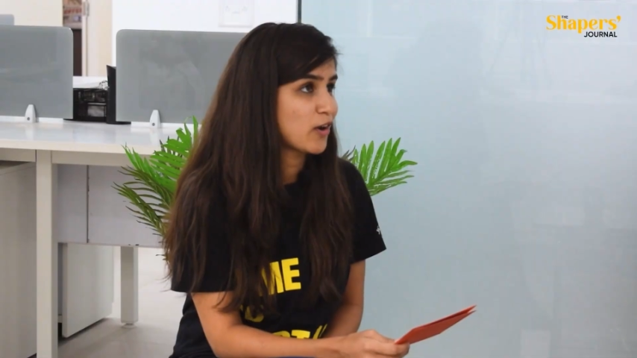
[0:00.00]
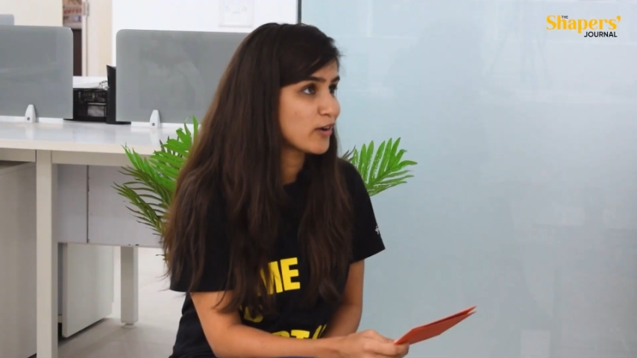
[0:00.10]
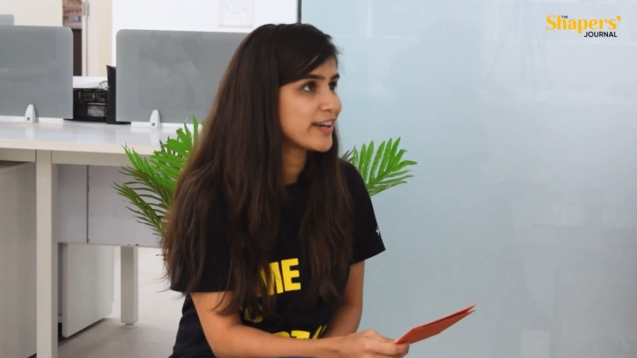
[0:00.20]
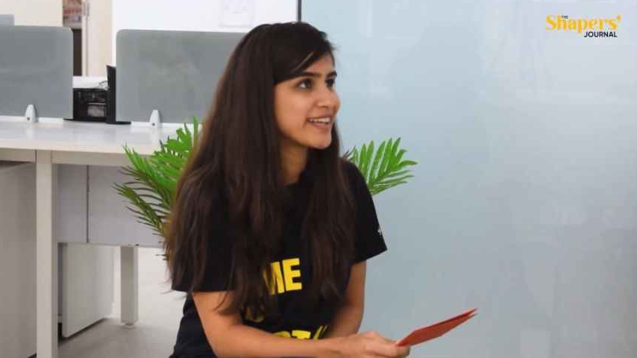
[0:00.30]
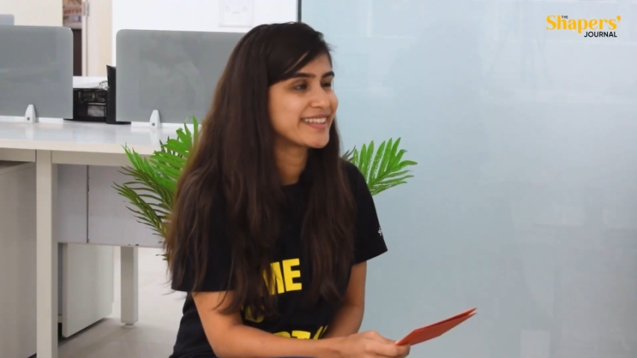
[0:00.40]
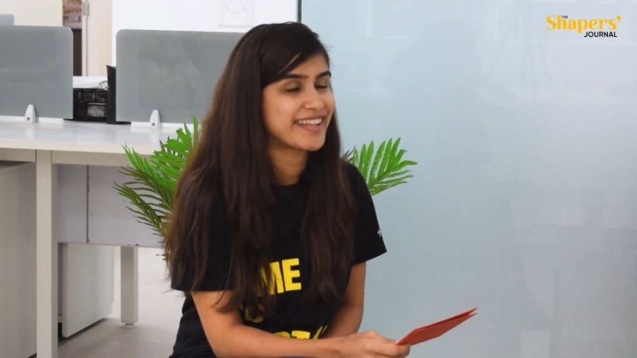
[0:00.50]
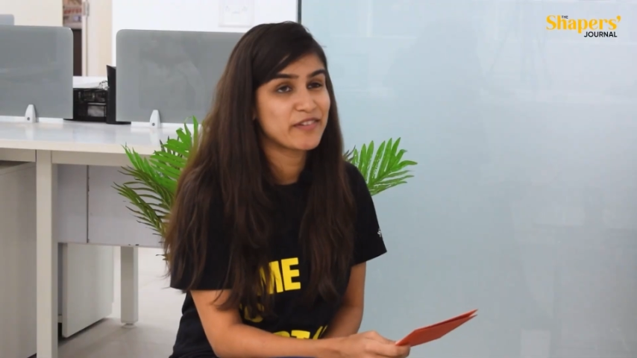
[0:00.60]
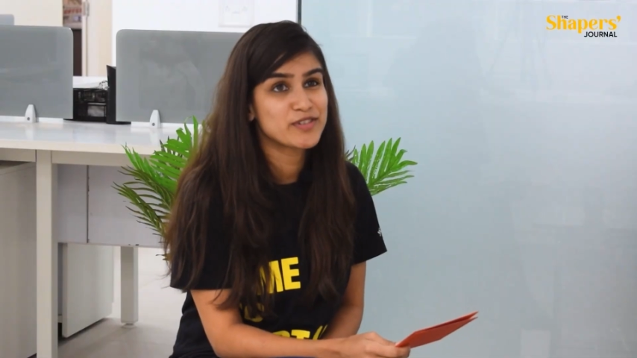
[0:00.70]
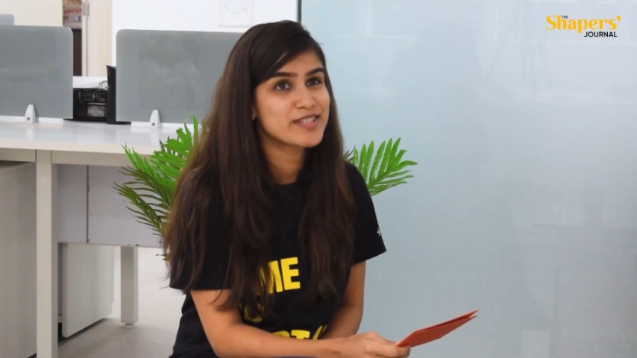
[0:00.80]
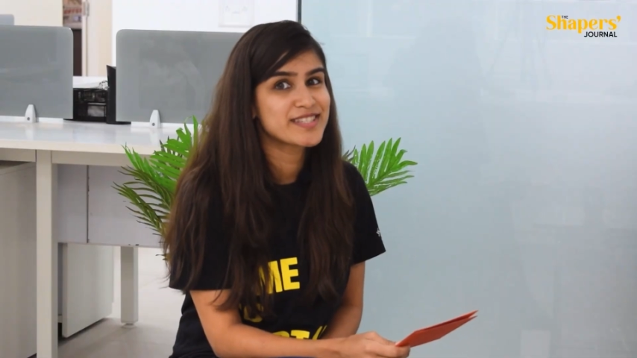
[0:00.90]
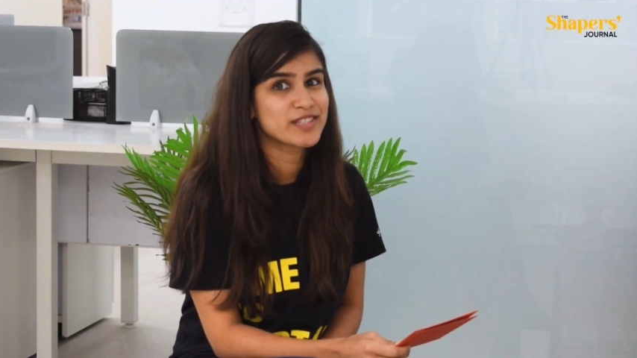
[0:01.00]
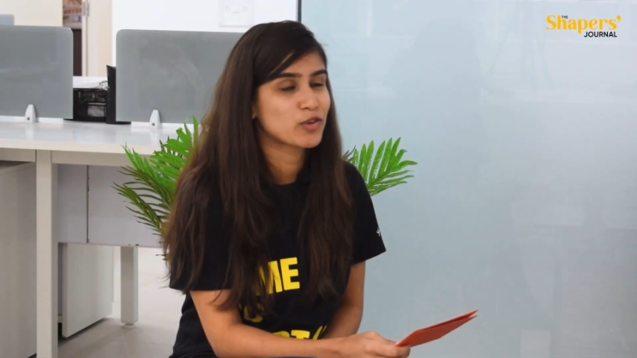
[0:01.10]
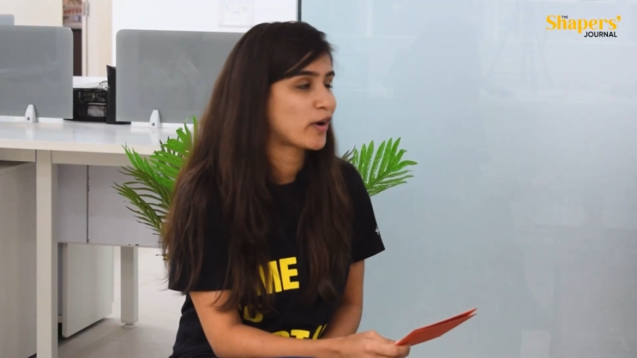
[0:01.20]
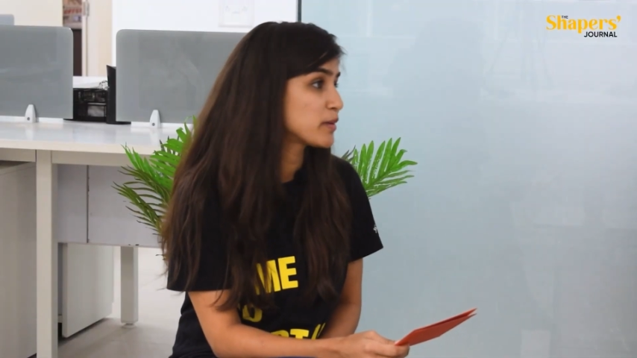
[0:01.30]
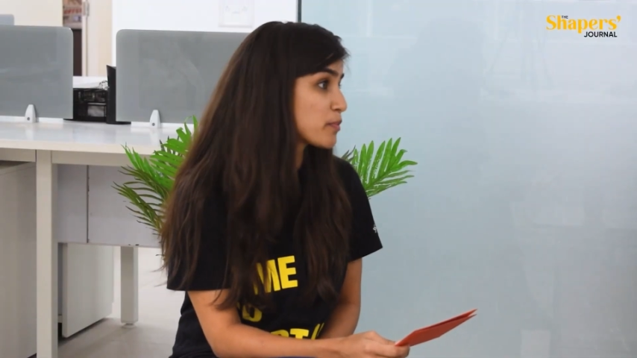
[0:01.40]
All right, that was
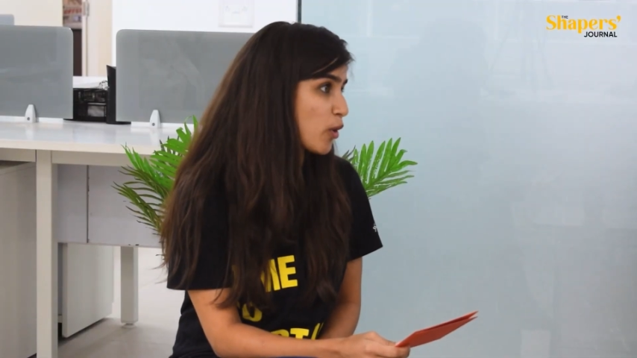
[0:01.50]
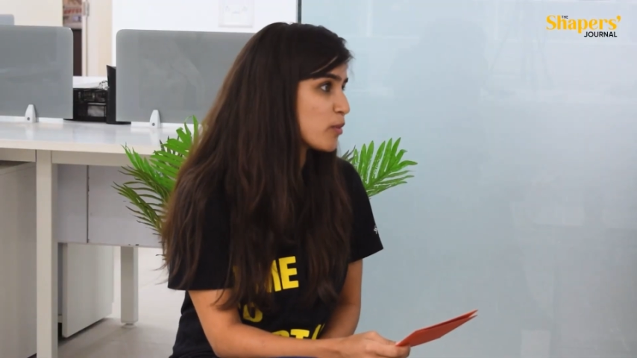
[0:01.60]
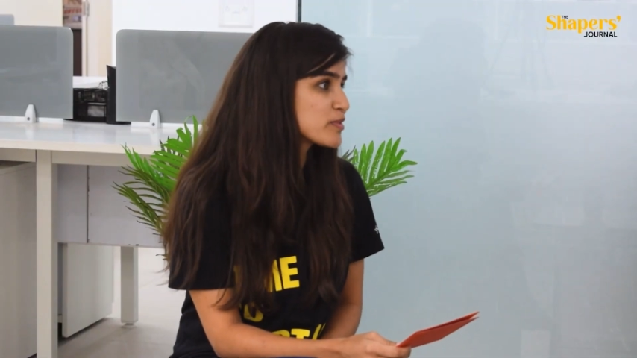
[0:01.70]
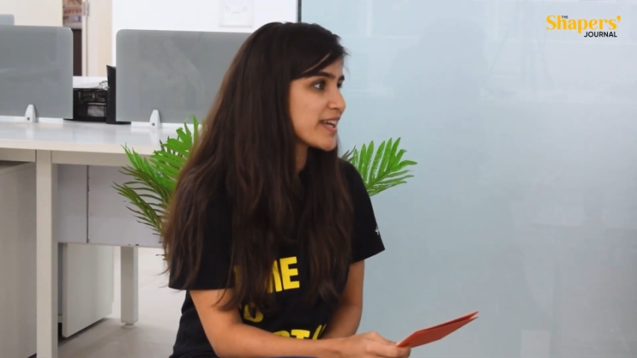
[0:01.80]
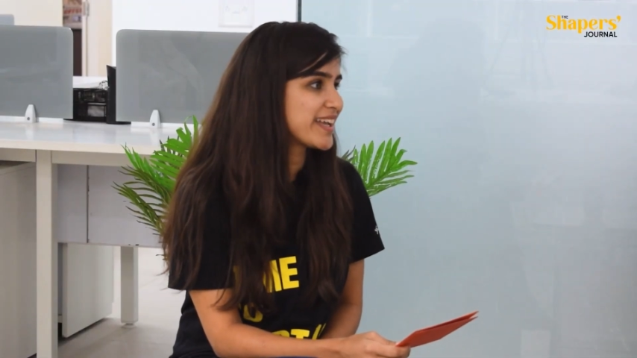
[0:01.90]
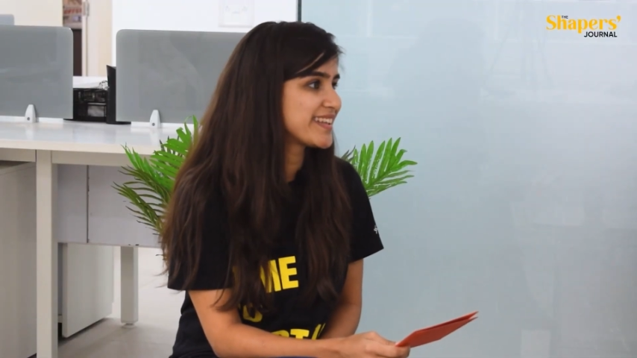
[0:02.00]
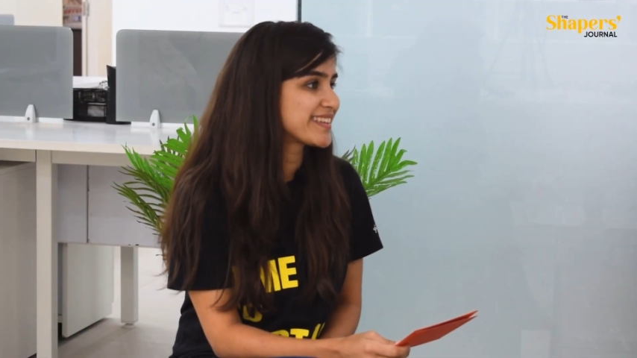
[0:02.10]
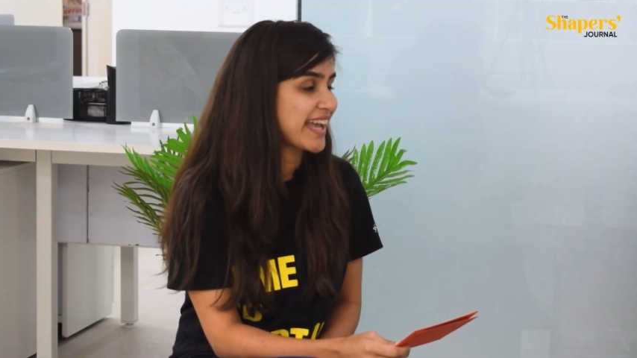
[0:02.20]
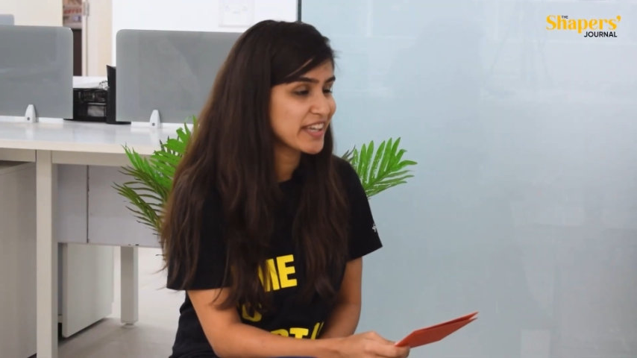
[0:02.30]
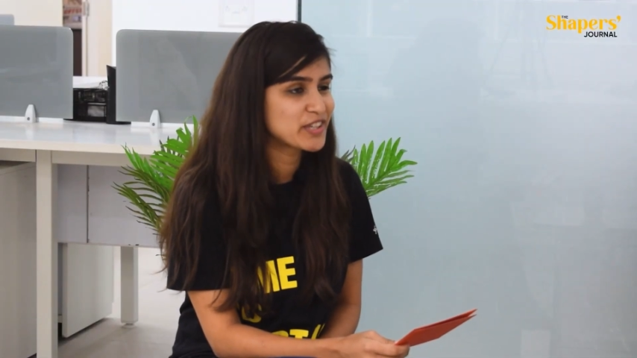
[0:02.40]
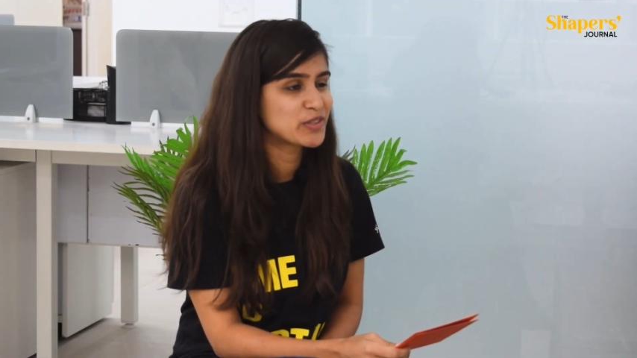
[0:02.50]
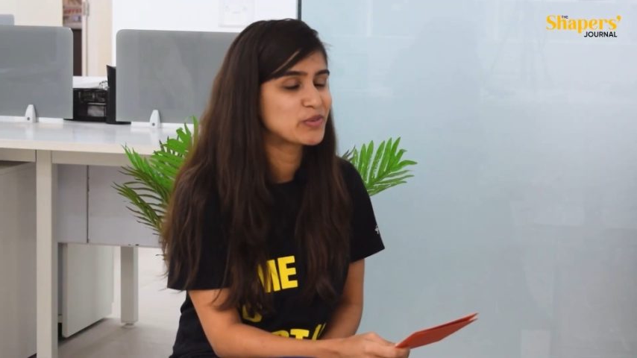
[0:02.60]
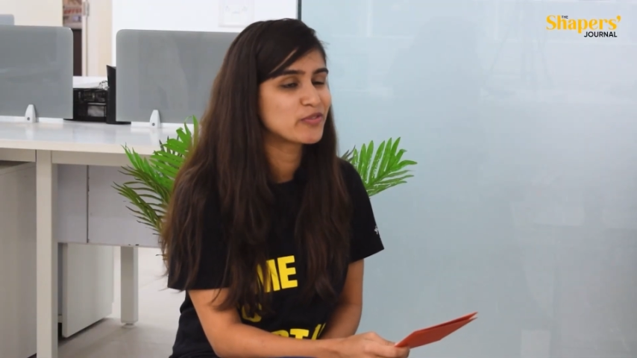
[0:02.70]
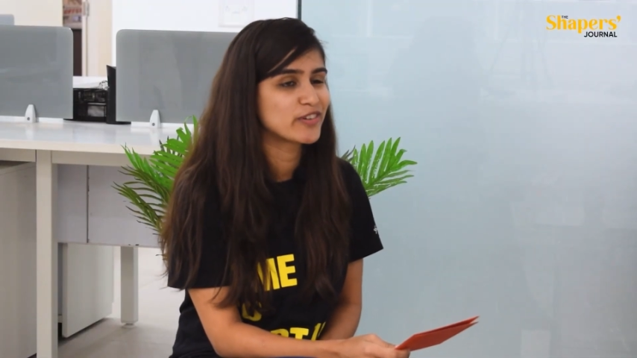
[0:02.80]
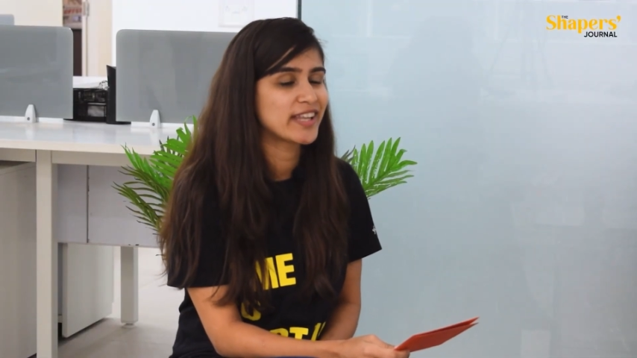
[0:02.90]
quite prompt, and thank
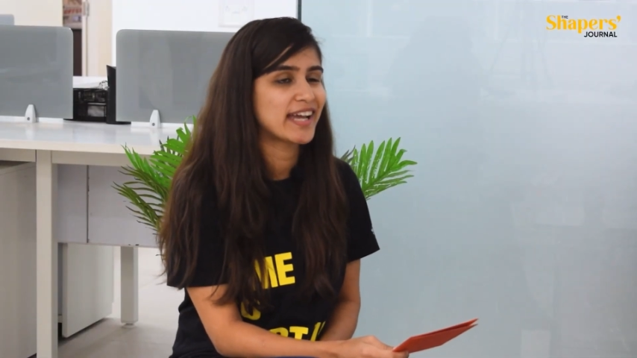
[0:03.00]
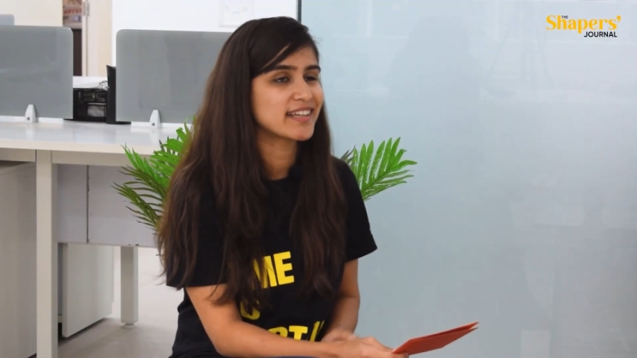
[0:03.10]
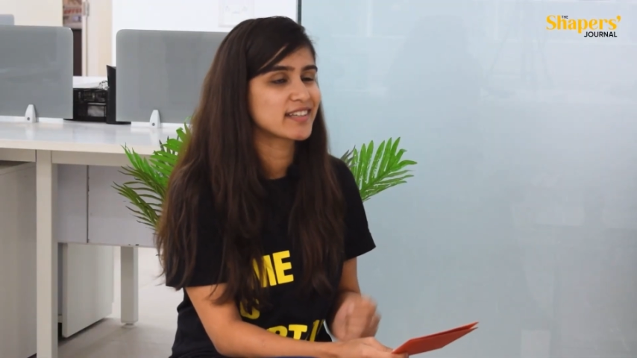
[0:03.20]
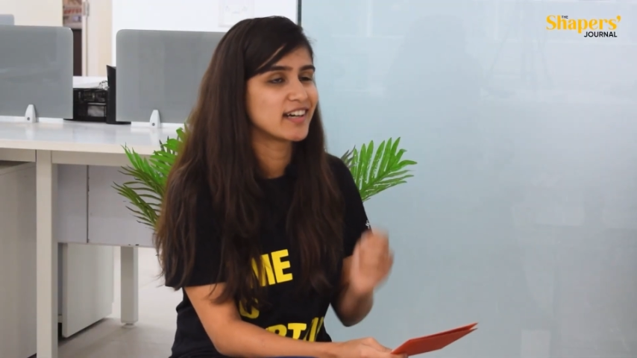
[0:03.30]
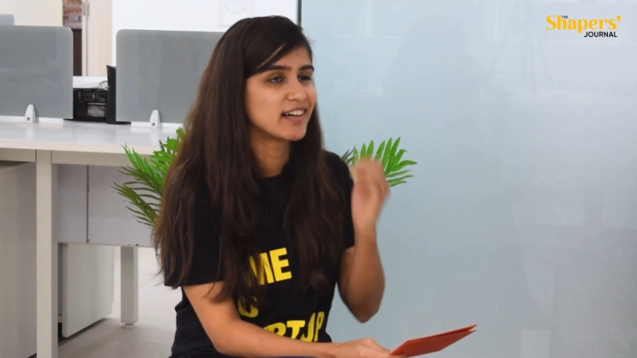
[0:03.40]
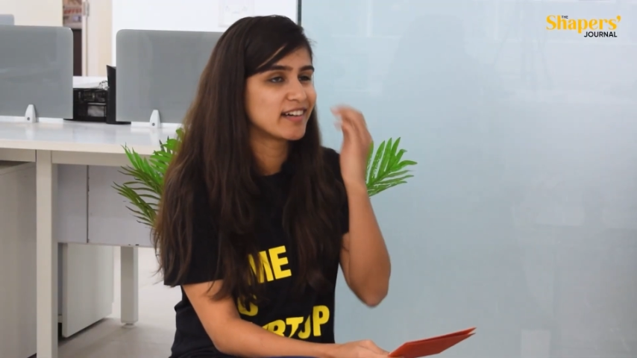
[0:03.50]
you for that.